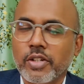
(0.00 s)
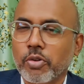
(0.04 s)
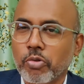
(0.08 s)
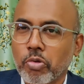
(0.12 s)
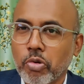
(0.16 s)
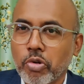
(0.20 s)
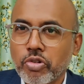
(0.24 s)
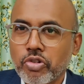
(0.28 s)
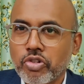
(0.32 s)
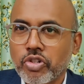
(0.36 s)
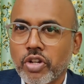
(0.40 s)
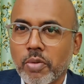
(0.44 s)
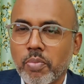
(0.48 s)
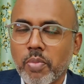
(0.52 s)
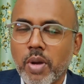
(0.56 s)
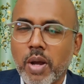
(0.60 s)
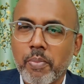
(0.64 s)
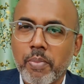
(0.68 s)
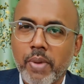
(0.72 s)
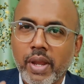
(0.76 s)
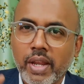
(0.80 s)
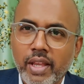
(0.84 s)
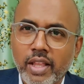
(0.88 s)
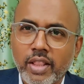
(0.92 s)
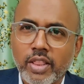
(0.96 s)
Rohit Sharma
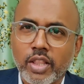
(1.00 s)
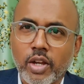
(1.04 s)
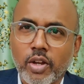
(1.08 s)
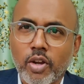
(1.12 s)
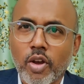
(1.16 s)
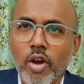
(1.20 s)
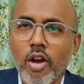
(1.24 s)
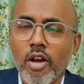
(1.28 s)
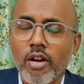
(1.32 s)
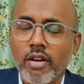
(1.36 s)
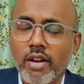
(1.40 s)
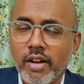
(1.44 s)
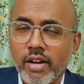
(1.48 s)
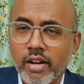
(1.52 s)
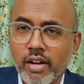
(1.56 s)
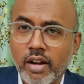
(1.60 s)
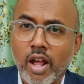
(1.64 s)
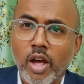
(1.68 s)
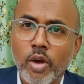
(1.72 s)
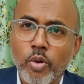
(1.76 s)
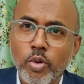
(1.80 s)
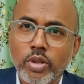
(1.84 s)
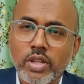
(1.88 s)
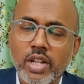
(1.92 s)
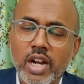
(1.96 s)
making the call and
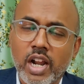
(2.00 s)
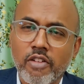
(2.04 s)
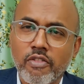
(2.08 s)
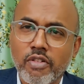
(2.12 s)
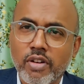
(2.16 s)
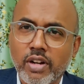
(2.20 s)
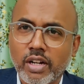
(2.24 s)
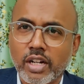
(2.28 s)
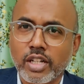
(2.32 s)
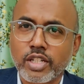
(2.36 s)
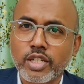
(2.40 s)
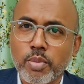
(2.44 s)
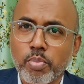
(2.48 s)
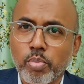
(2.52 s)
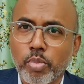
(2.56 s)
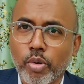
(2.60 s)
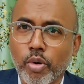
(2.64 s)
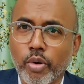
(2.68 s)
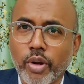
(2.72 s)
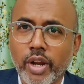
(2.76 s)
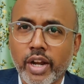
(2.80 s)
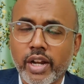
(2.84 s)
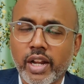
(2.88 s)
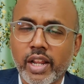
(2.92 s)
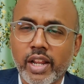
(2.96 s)
Rahul Dravid
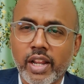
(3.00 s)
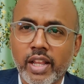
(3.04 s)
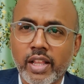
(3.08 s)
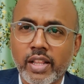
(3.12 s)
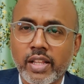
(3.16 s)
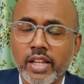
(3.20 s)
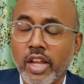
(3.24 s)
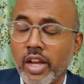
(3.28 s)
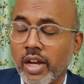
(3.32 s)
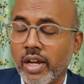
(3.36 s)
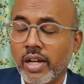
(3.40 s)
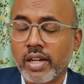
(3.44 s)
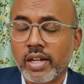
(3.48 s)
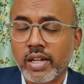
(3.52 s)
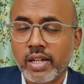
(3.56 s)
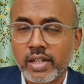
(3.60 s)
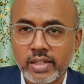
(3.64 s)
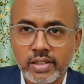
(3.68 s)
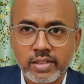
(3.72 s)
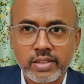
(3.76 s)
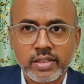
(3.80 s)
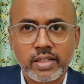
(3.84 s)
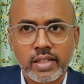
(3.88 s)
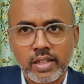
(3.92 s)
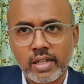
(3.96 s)
reciprocating
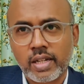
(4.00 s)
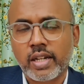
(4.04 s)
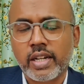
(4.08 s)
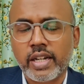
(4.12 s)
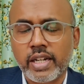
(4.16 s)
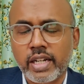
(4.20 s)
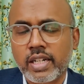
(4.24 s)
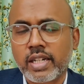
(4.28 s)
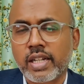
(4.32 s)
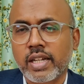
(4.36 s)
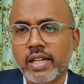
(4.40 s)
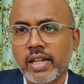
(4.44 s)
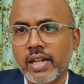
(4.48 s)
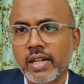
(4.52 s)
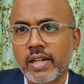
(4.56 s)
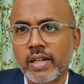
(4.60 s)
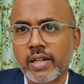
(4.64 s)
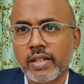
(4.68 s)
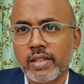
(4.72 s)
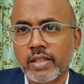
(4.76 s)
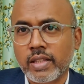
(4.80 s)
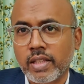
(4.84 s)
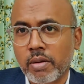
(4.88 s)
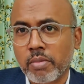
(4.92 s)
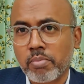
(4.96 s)

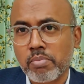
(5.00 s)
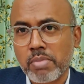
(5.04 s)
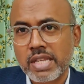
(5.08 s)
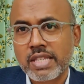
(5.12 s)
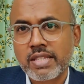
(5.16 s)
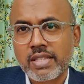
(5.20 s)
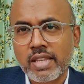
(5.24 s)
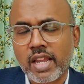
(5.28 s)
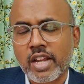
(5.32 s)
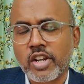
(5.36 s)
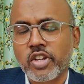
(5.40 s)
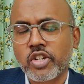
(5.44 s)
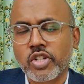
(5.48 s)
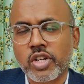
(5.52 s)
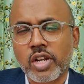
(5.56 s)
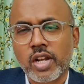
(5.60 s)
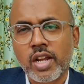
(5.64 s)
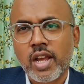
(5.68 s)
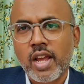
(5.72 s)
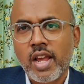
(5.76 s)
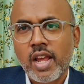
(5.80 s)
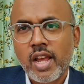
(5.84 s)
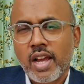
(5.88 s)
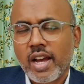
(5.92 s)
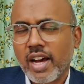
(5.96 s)
the message.
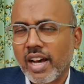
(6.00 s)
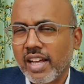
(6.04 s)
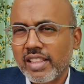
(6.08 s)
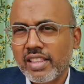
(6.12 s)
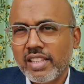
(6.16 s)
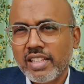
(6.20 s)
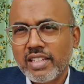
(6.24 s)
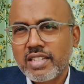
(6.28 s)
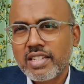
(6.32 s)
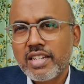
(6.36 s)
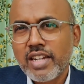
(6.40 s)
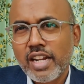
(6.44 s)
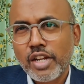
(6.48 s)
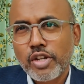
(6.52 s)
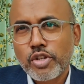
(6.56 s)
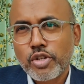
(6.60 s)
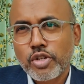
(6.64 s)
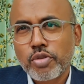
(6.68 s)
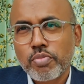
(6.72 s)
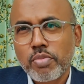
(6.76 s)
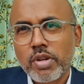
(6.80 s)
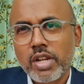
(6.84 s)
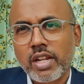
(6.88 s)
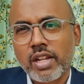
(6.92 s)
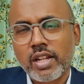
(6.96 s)
This needs
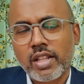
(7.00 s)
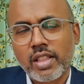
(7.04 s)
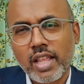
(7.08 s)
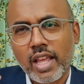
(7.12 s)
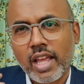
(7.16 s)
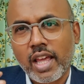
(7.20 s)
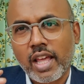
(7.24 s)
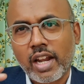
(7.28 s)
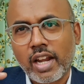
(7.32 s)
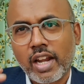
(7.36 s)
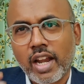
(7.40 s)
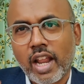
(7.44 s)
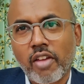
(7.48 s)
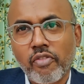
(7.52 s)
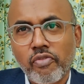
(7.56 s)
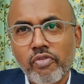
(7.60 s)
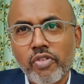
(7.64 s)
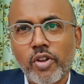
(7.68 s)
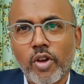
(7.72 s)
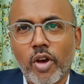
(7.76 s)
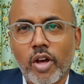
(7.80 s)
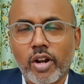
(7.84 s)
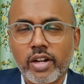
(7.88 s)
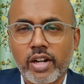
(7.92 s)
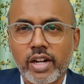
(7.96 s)
to be there in
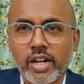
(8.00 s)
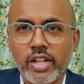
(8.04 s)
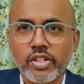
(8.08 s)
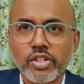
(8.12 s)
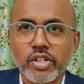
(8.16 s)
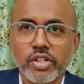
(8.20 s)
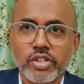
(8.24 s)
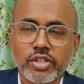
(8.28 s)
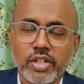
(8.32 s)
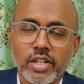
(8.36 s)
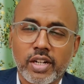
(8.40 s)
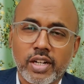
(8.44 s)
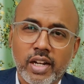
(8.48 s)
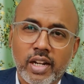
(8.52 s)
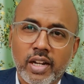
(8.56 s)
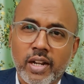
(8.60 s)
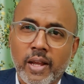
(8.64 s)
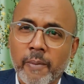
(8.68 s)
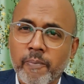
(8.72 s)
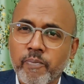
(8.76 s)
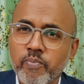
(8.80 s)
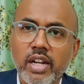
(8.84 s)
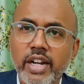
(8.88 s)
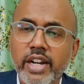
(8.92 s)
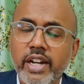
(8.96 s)
every organization.
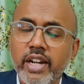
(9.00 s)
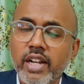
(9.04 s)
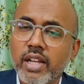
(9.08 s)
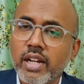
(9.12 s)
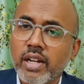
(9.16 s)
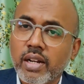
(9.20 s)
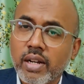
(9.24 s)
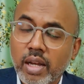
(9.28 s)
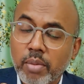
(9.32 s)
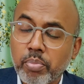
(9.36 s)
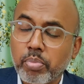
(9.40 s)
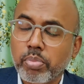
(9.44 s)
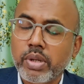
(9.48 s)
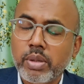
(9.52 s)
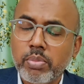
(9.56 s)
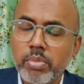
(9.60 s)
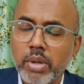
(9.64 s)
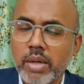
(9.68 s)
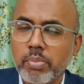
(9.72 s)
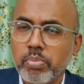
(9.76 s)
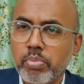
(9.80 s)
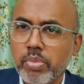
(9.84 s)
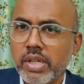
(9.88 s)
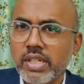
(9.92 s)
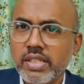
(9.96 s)

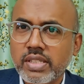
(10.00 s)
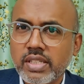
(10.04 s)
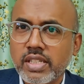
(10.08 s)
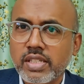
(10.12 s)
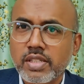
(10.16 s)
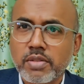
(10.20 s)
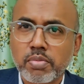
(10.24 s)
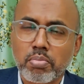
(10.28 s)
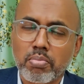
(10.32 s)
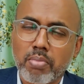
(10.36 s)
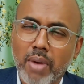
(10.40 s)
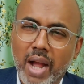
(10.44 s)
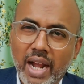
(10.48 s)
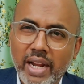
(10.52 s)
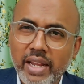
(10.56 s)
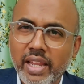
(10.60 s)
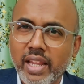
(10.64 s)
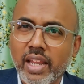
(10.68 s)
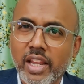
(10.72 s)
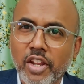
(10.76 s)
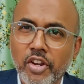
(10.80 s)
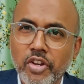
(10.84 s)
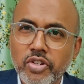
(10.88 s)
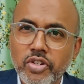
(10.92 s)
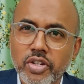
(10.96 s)
A person's
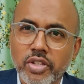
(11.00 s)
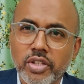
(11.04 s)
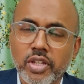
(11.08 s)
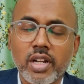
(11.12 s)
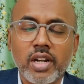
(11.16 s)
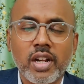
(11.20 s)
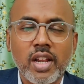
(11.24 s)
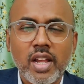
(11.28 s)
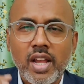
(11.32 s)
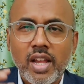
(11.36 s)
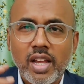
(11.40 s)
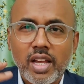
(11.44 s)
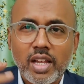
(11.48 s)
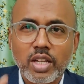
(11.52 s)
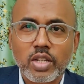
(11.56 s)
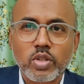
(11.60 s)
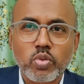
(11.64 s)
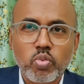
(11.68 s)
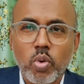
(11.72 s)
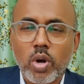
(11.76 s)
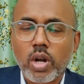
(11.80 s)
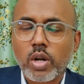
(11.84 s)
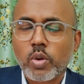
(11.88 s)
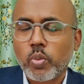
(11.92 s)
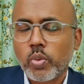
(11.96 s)
backing each other is
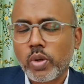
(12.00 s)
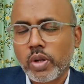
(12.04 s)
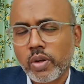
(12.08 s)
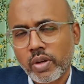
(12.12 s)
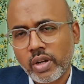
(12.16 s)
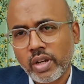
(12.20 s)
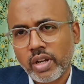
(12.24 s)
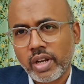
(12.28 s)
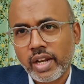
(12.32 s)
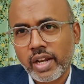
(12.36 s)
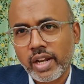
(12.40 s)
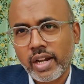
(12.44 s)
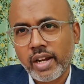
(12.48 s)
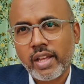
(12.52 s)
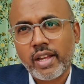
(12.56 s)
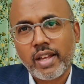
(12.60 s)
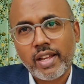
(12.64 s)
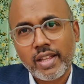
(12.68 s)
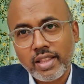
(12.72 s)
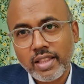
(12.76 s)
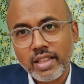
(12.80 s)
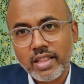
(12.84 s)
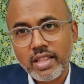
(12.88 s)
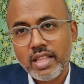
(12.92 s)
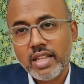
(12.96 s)
what we need
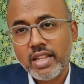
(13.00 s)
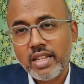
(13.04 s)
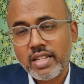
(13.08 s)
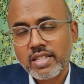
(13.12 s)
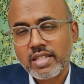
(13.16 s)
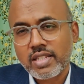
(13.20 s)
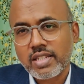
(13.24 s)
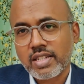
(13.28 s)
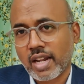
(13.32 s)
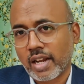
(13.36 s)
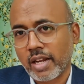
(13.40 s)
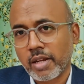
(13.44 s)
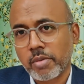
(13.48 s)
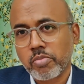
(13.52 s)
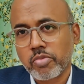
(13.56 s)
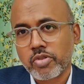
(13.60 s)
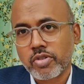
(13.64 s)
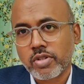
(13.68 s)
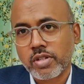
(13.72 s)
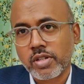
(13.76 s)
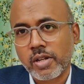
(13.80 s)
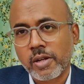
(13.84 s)
in these times.